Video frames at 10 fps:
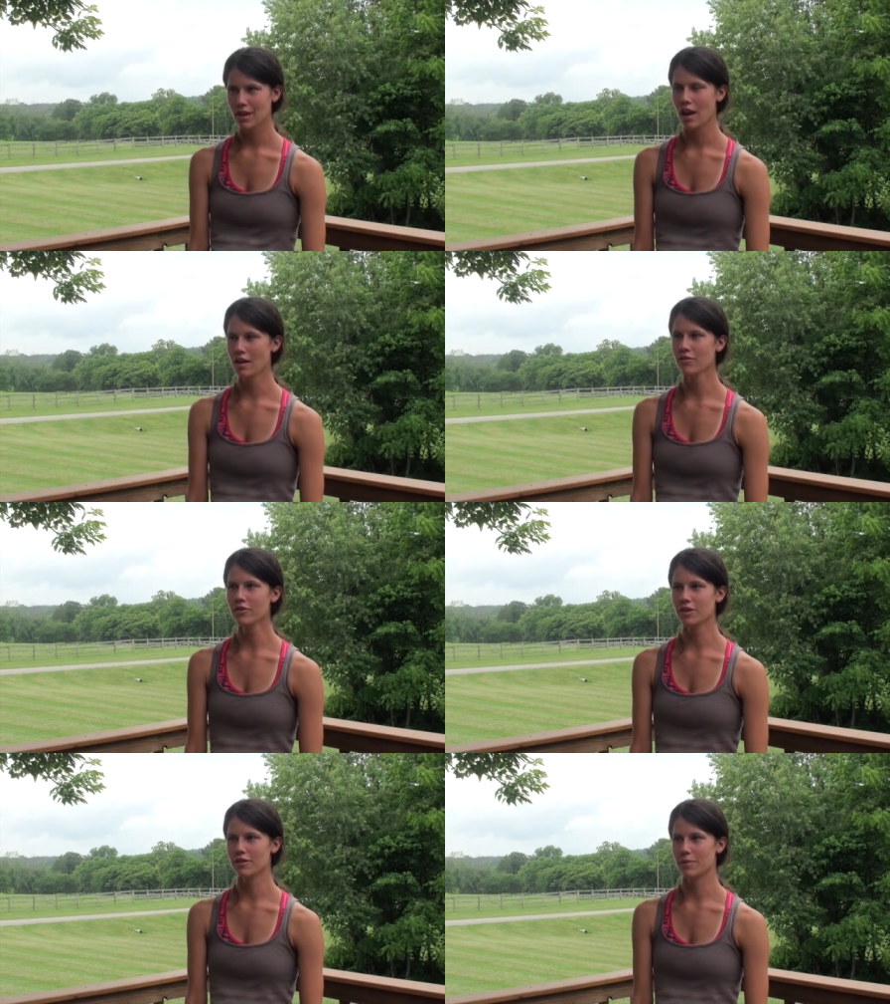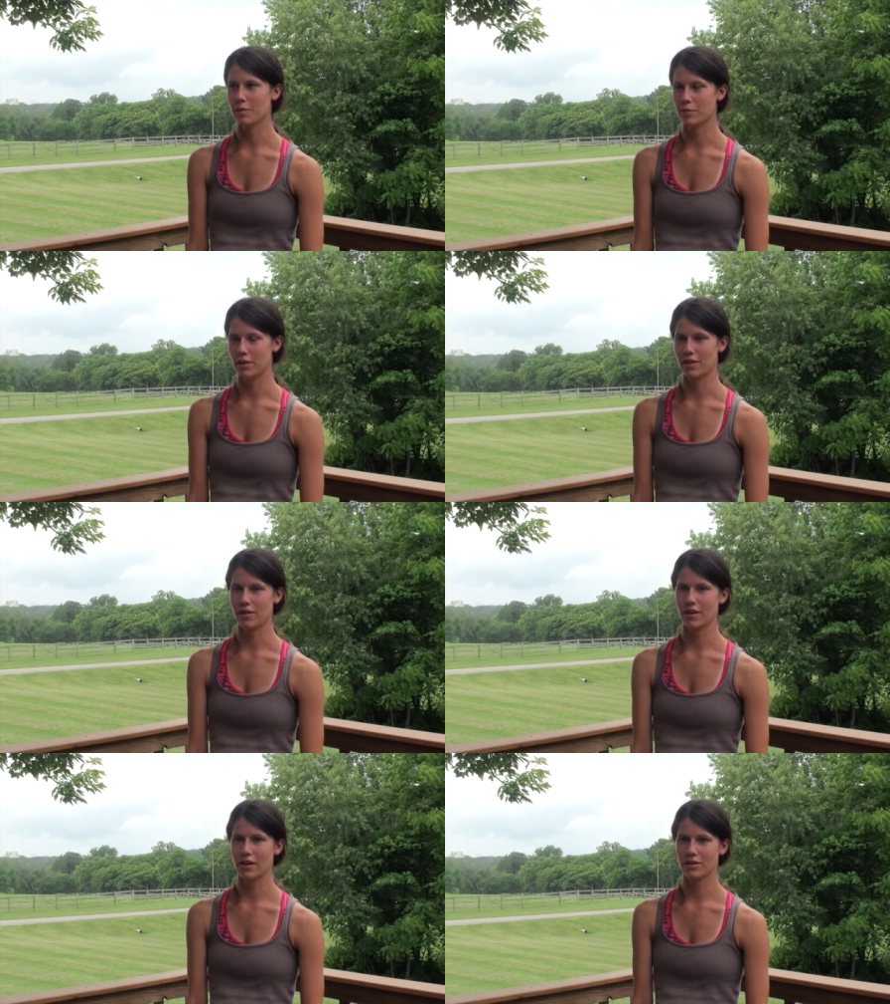I don't really remember. I
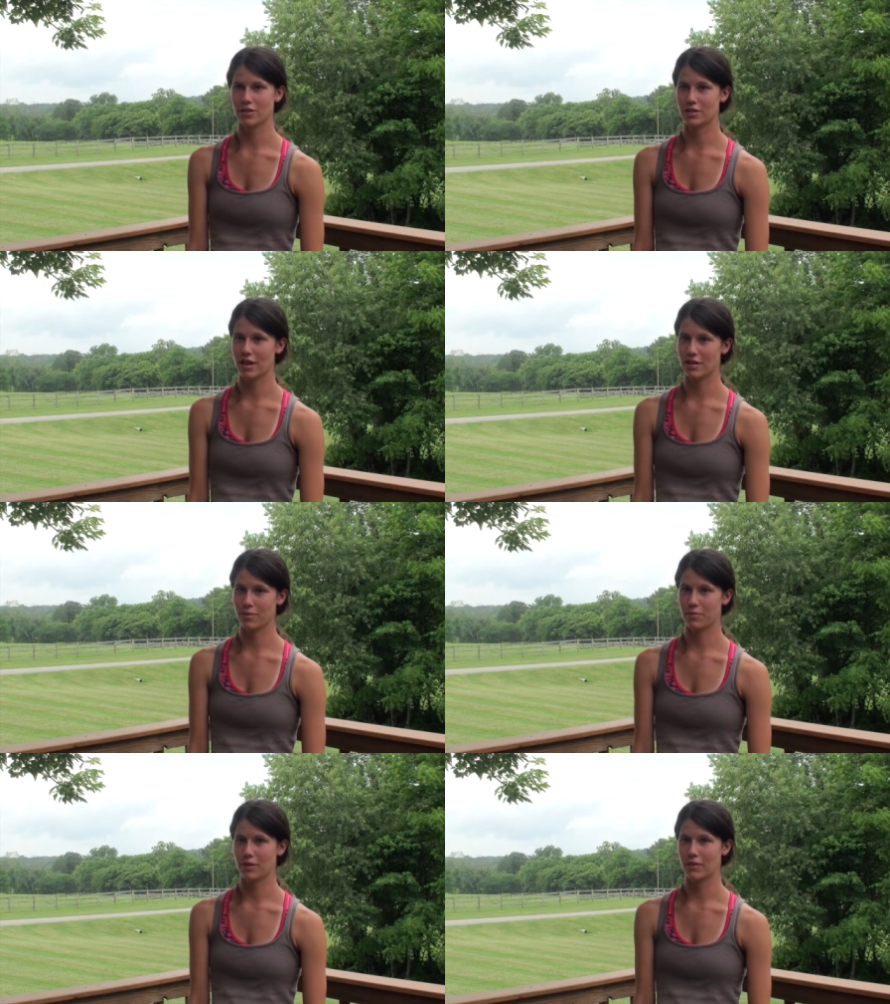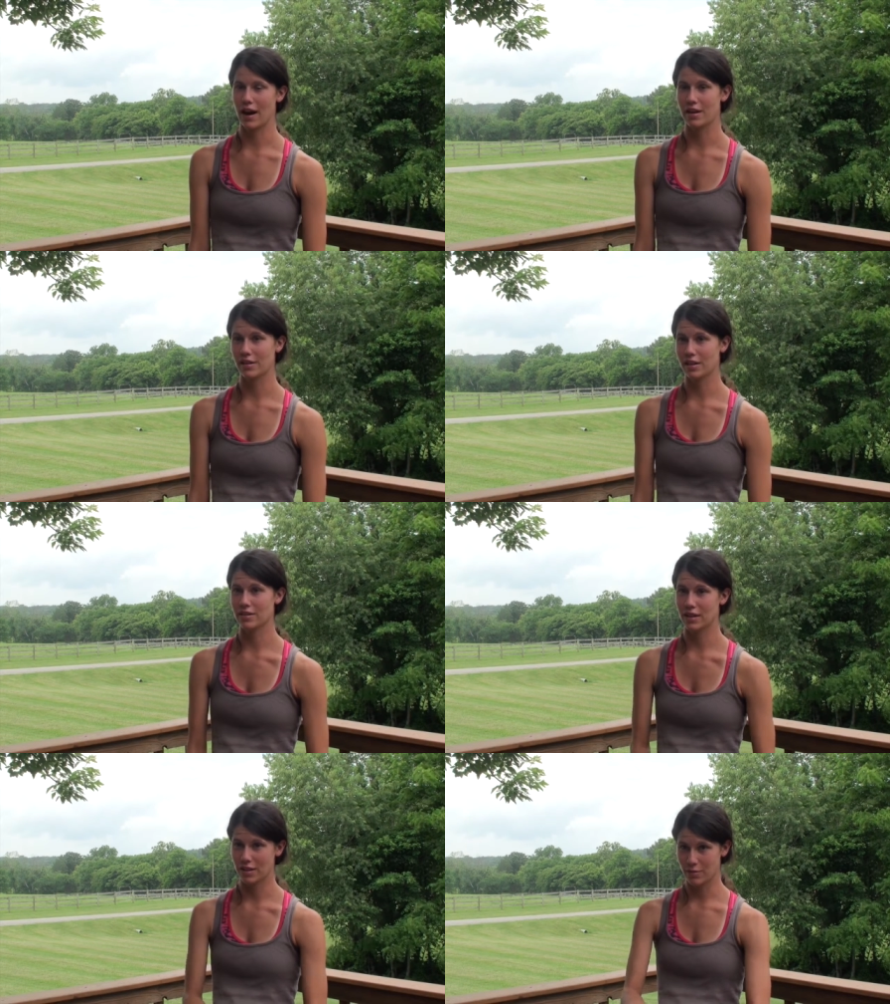think I just signed up for a riding
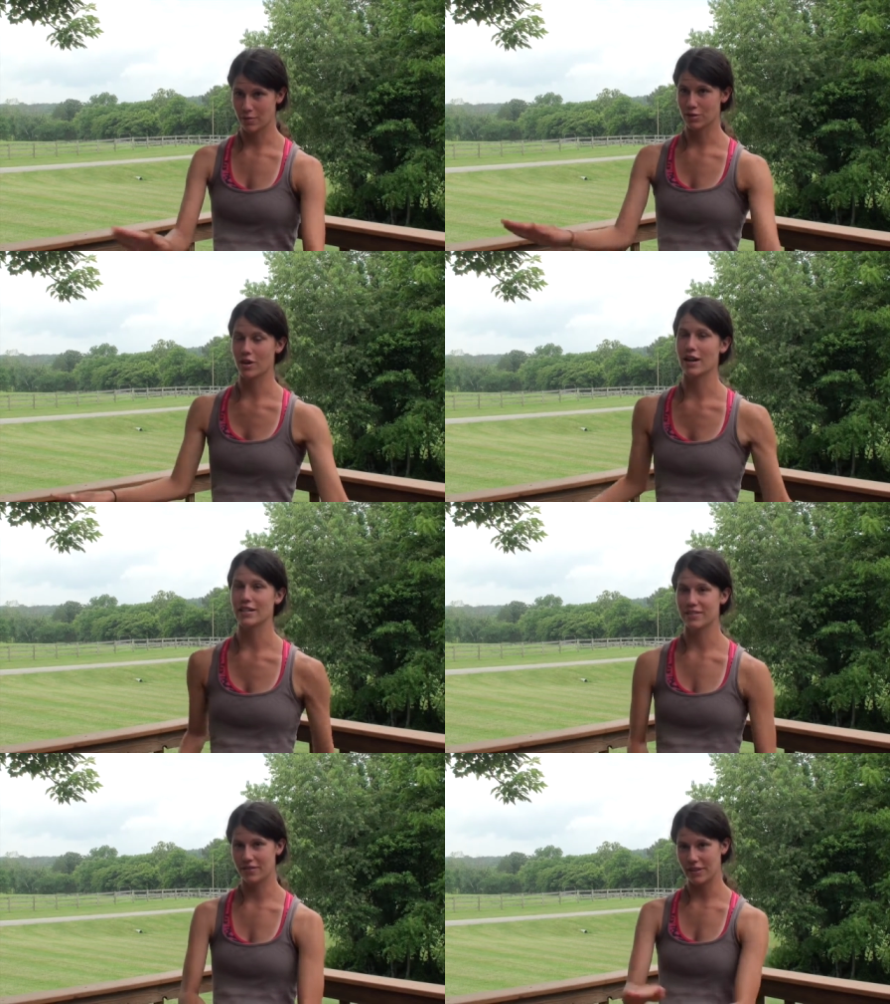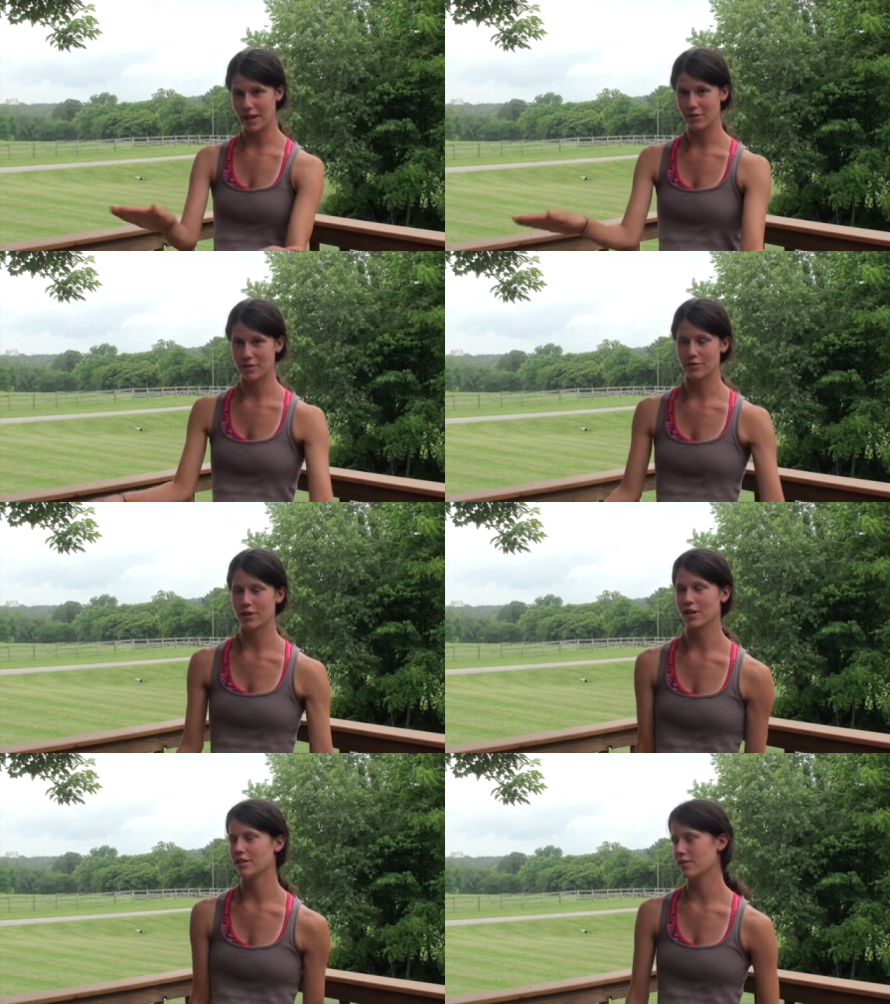lesson as we were trying to feel out different
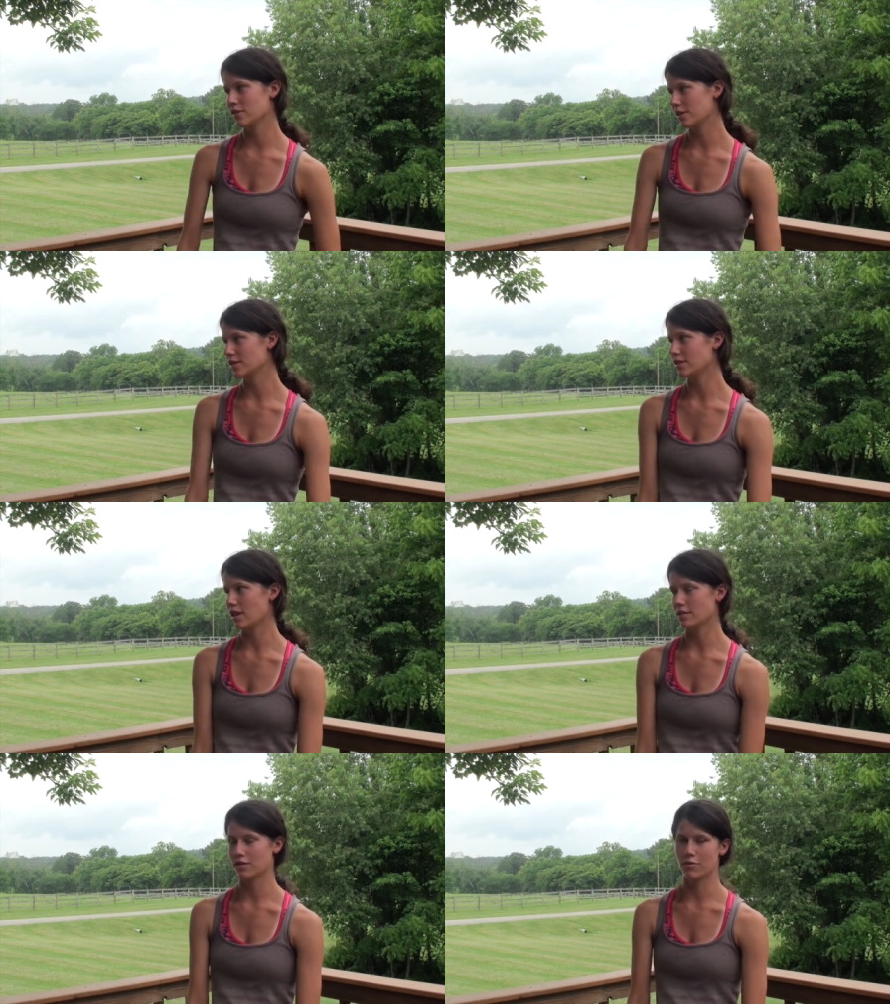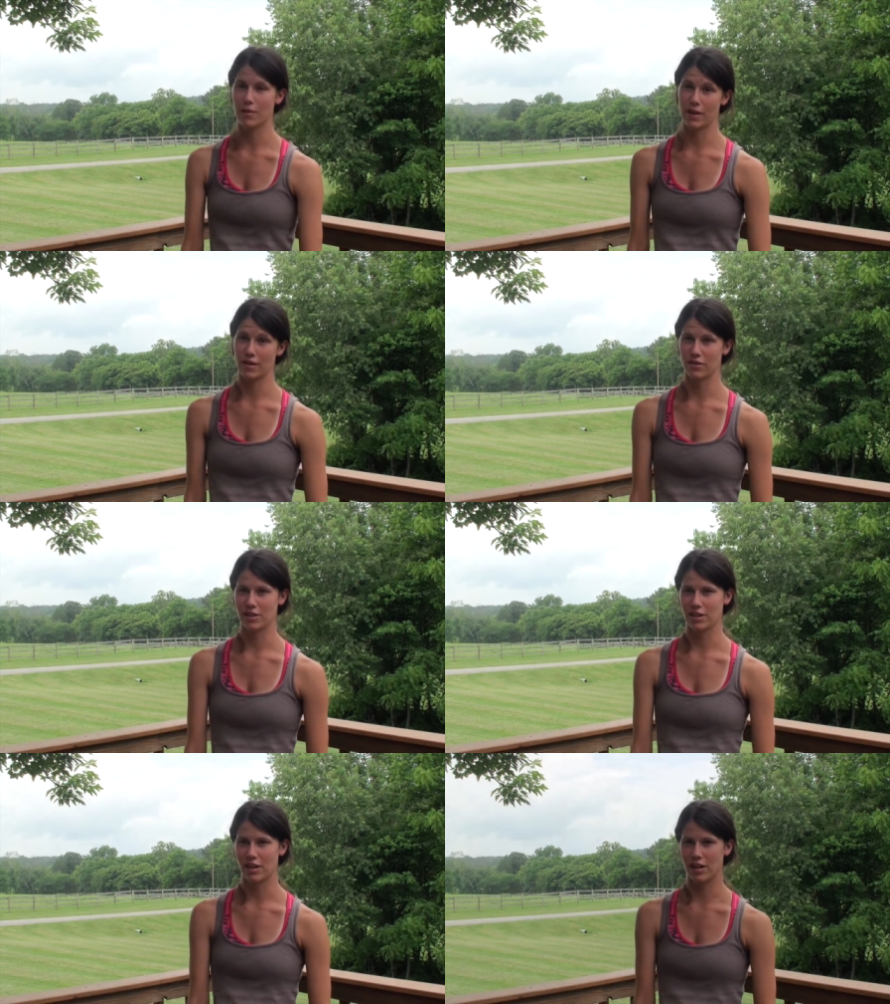activities, and that's the one that I
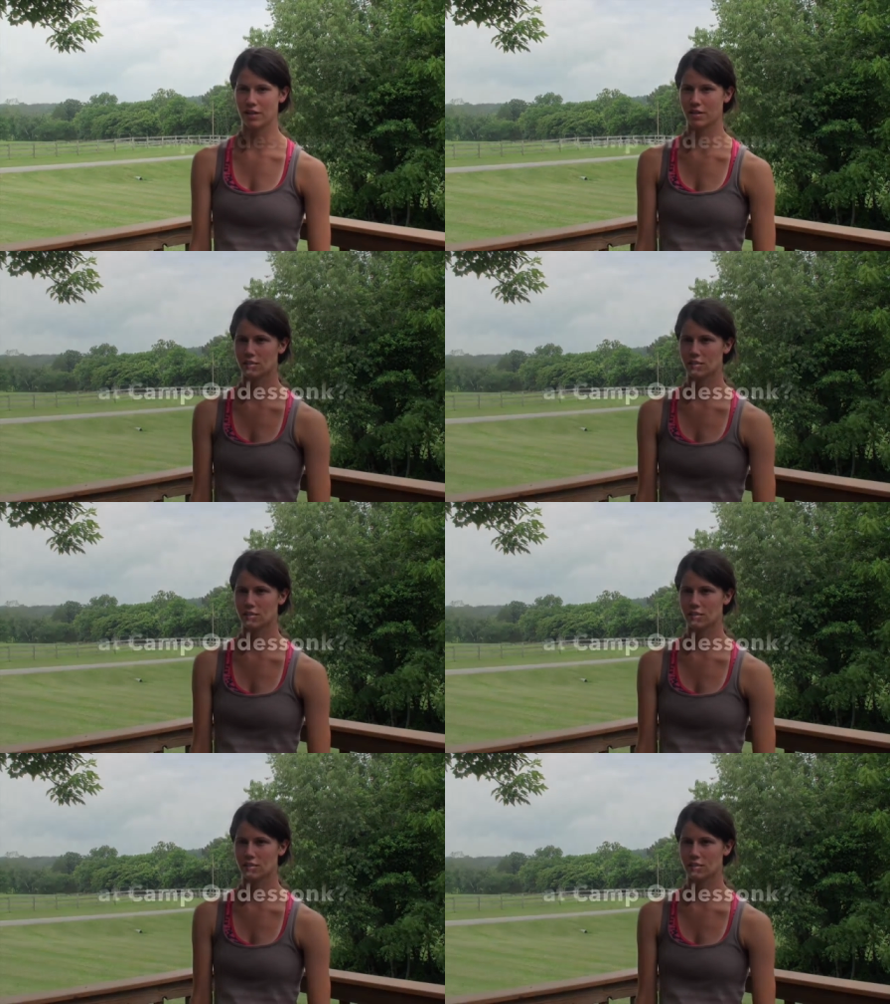really like.